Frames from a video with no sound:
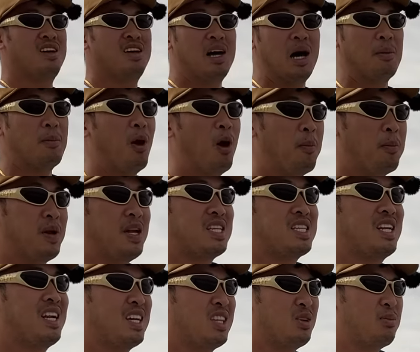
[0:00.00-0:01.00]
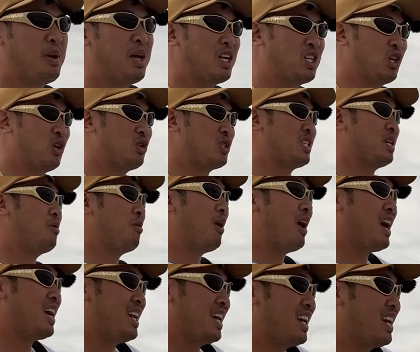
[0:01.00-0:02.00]
I'm hoping it's another big juicy
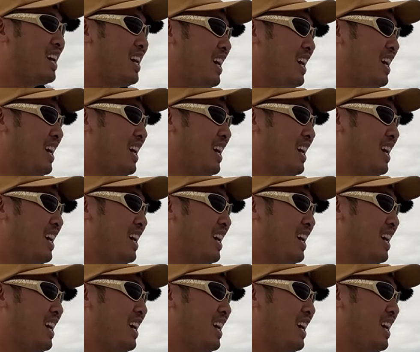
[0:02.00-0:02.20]
whiting.